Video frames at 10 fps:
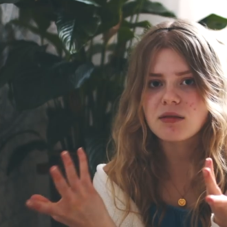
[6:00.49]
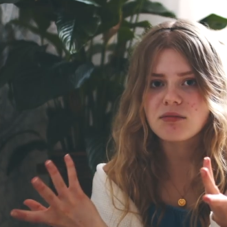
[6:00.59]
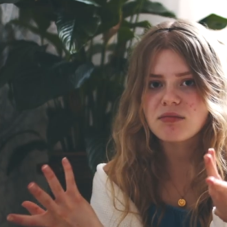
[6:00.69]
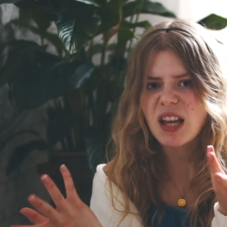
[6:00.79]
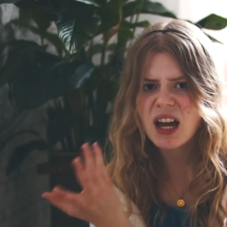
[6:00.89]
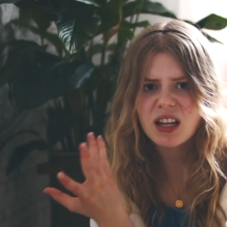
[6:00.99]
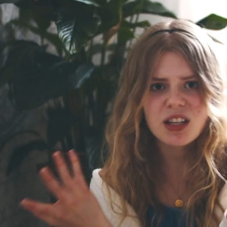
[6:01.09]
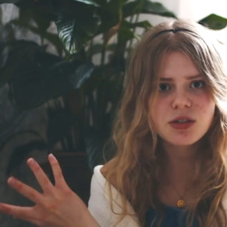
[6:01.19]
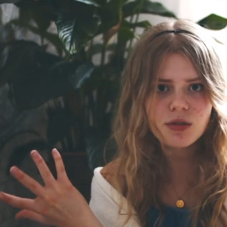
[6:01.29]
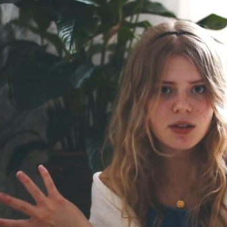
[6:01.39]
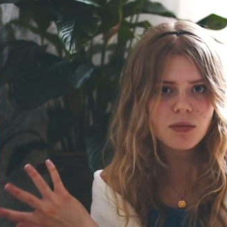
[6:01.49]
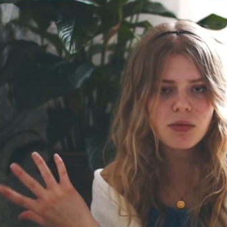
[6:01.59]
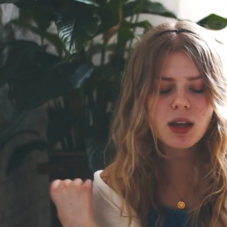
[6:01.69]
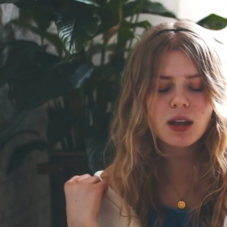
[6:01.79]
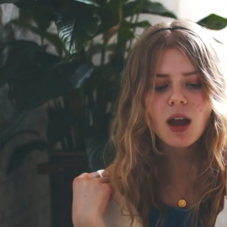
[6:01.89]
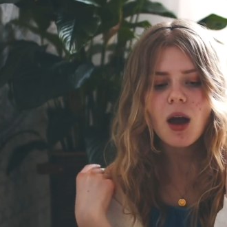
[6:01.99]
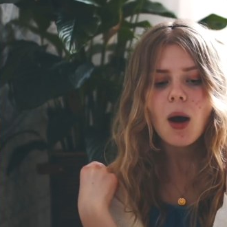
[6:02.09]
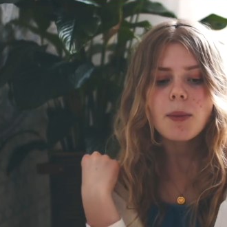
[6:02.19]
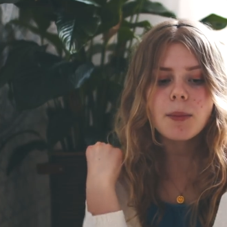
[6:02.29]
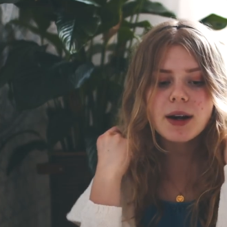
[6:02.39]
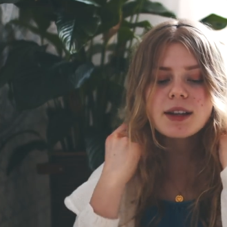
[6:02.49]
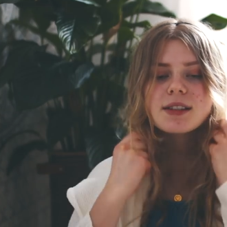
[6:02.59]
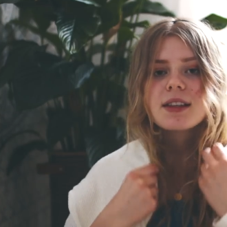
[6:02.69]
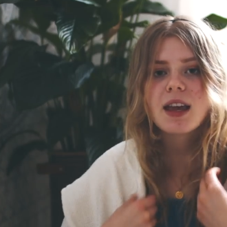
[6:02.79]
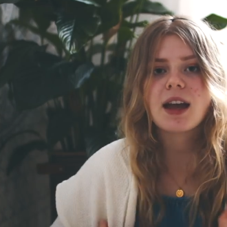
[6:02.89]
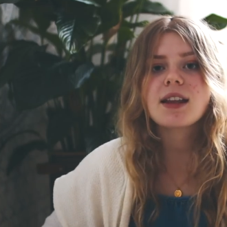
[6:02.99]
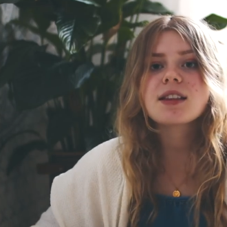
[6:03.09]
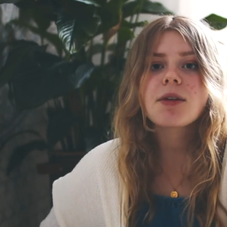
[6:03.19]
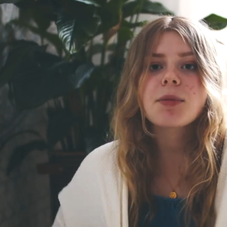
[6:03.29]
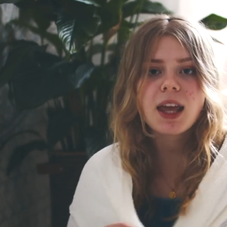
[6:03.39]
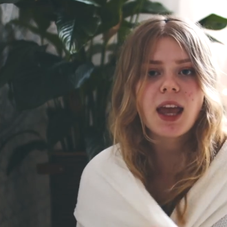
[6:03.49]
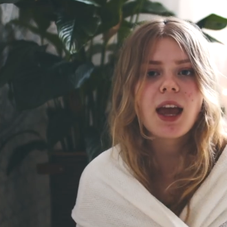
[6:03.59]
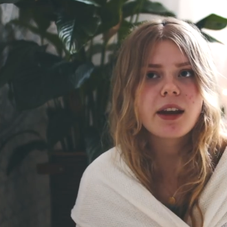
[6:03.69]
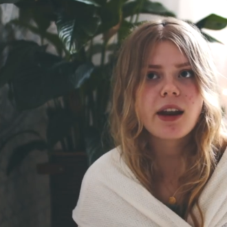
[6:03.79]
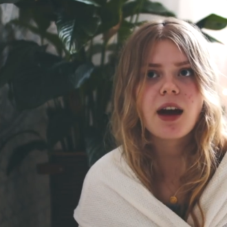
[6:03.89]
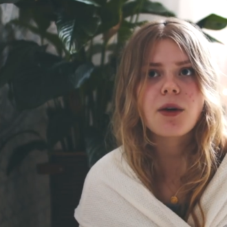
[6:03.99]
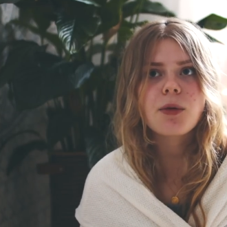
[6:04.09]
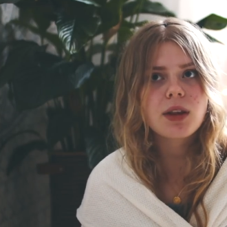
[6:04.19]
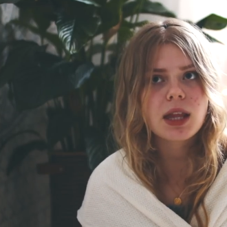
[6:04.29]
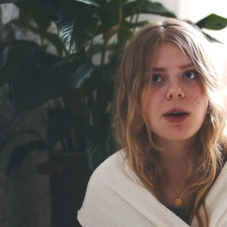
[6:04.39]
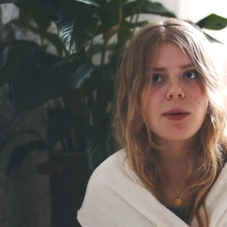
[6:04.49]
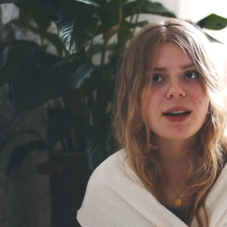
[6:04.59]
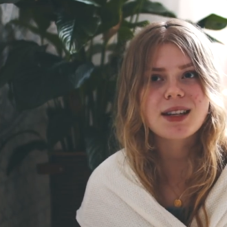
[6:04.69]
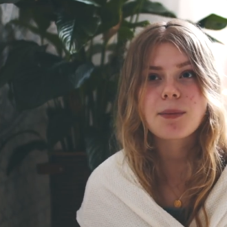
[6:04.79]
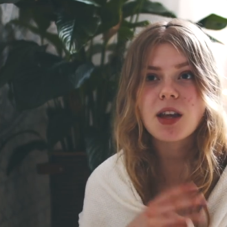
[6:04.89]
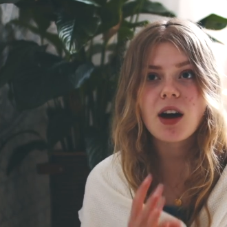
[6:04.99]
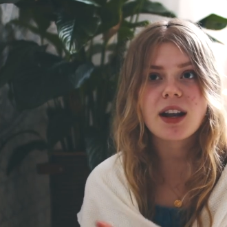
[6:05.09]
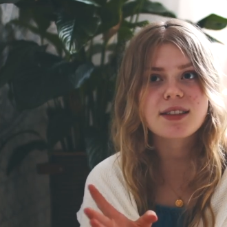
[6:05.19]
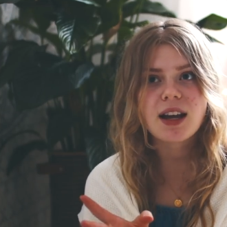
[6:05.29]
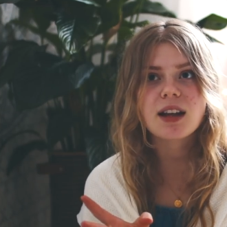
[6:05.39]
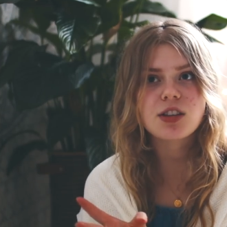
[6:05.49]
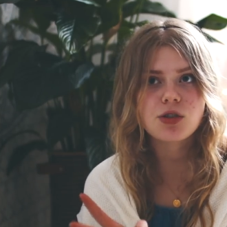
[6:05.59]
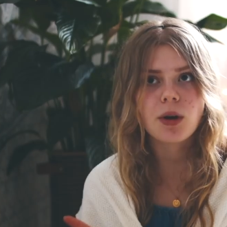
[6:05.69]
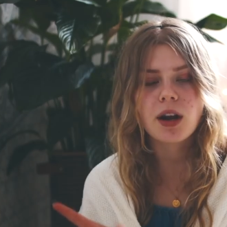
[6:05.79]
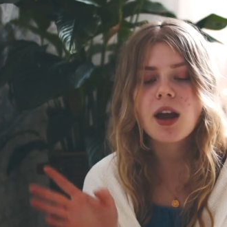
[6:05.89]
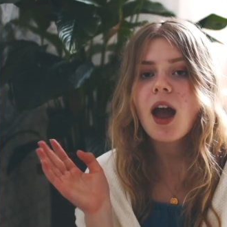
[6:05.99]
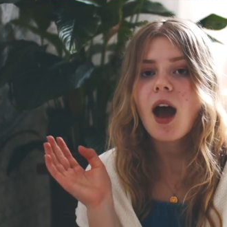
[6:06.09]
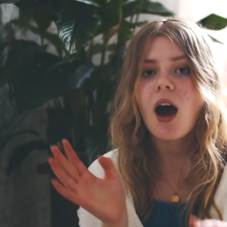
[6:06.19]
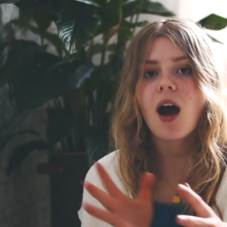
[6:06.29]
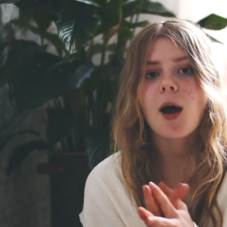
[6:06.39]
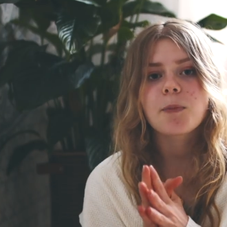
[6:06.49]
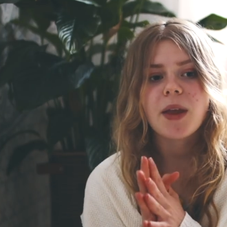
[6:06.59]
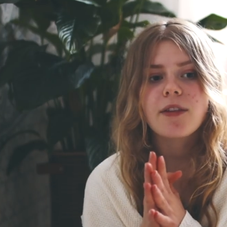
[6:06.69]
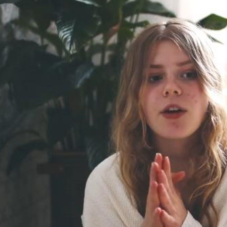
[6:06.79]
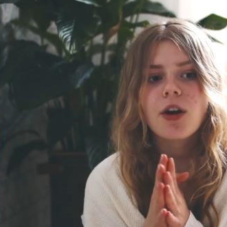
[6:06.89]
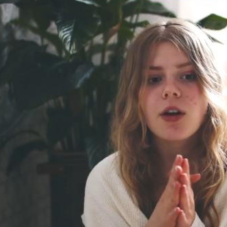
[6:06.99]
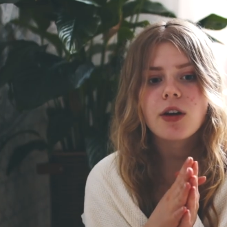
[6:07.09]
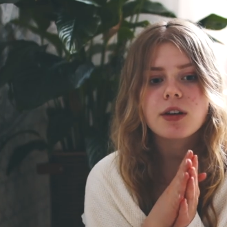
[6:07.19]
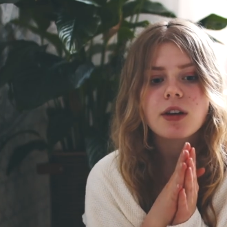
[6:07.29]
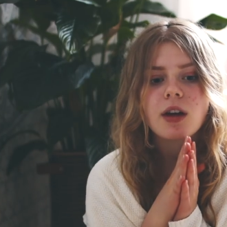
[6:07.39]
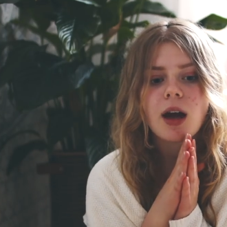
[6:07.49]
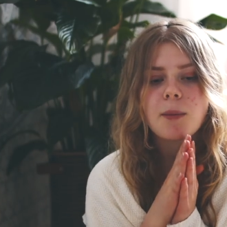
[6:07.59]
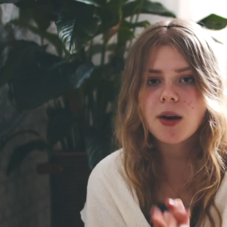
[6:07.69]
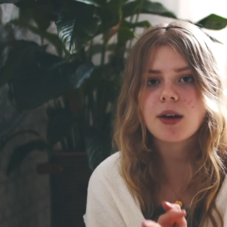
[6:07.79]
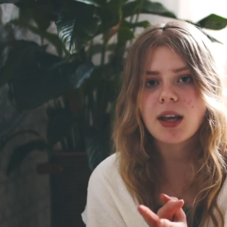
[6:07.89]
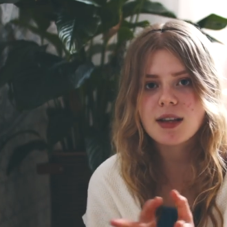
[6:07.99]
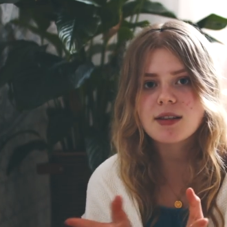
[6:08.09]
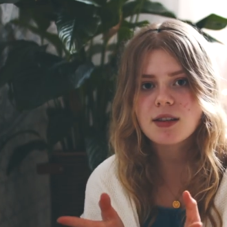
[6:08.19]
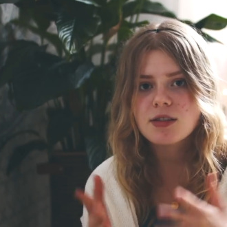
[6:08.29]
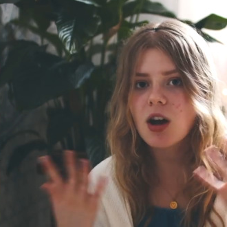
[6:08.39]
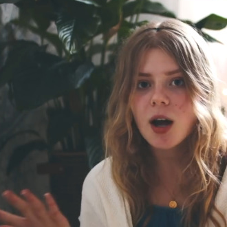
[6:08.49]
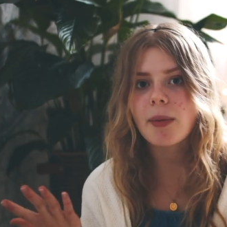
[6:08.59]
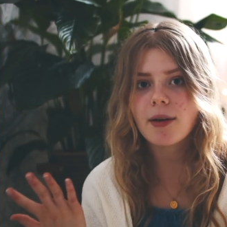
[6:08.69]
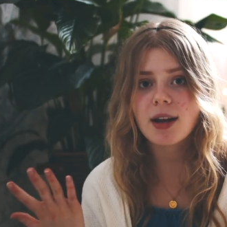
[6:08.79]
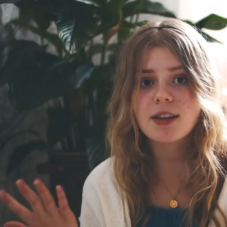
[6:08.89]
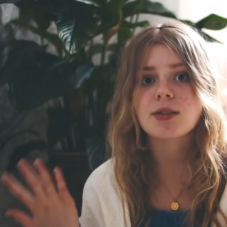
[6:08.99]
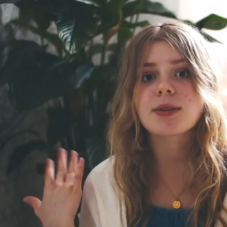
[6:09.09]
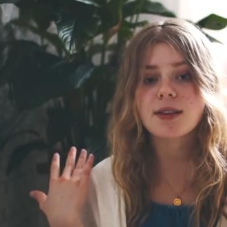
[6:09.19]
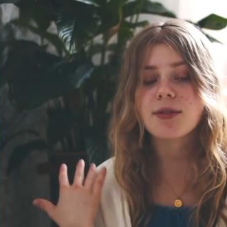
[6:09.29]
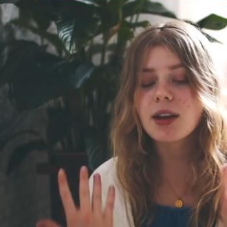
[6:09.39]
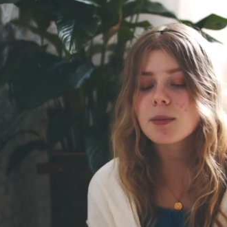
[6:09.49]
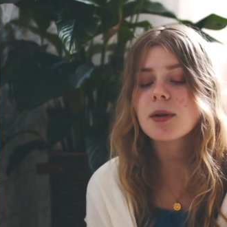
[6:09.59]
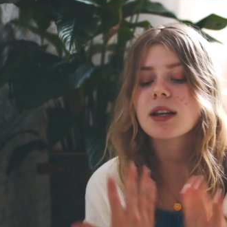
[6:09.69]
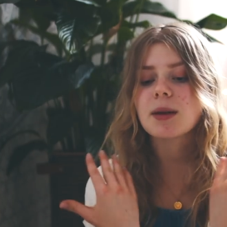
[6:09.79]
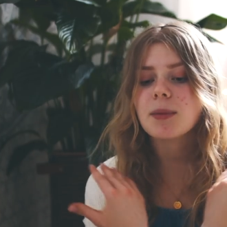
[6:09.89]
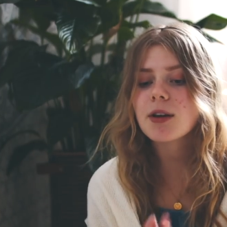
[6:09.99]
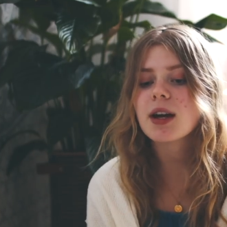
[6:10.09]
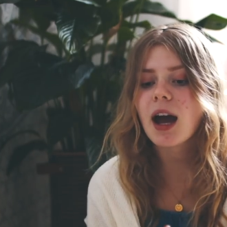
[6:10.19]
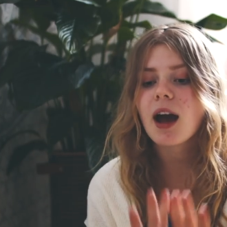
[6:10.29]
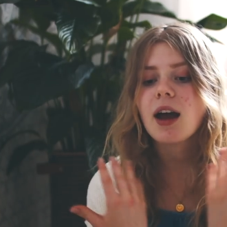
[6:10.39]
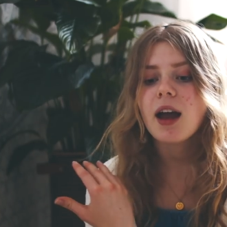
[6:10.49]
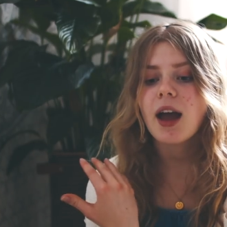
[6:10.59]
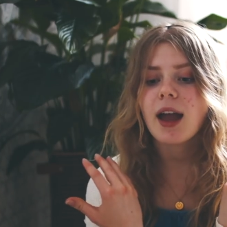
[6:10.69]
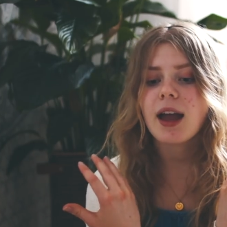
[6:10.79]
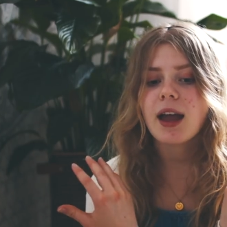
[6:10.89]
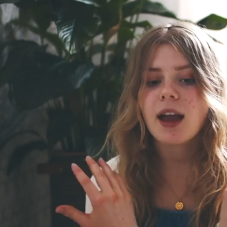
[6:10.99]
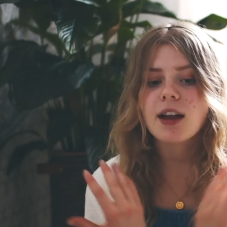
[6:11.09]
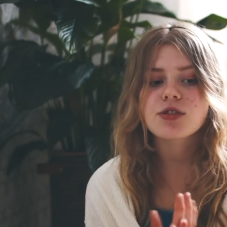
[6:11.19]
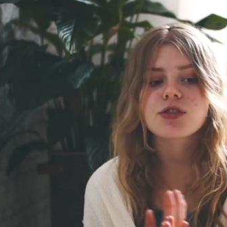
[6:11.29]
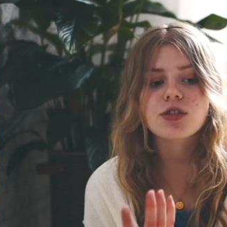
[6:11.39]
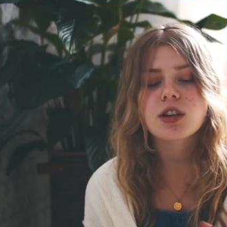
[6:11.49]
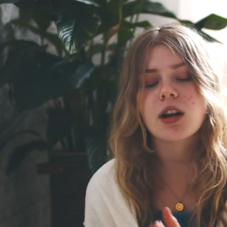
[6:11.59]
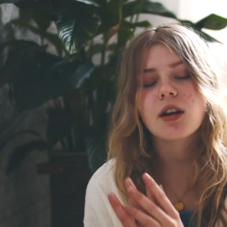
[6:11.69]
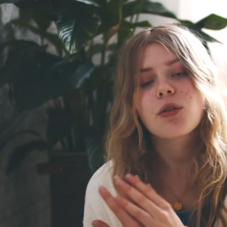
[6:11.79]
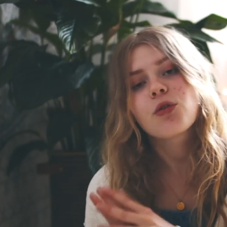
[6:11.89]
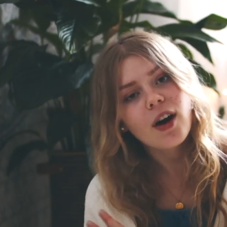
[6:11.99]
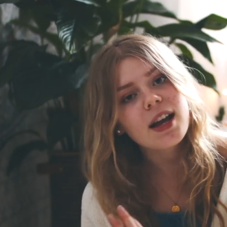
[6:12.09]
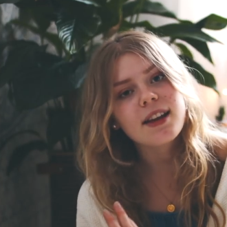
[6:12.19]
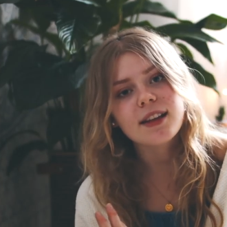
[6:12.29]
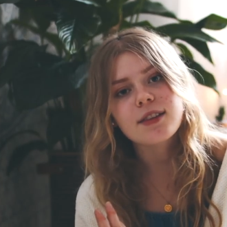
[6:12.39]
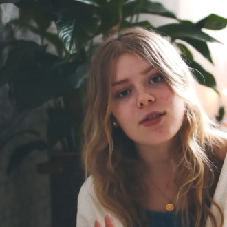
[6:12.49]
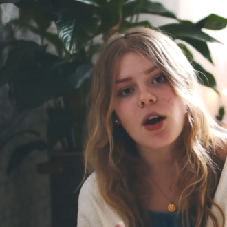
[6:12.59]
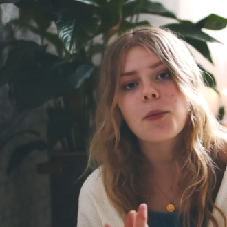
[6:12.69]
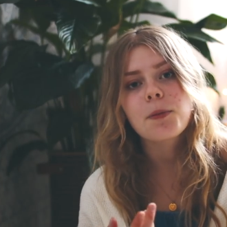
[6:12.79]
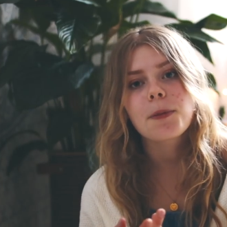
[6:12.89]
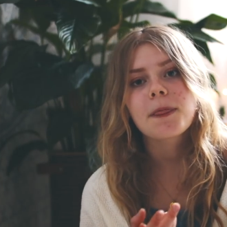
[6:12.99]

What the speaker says: in Danish or something. But yeah, it's from Canada or the US. I'm not exactly sure. I've heard Americans talk about it. So it's available in America and you just gotta find it. So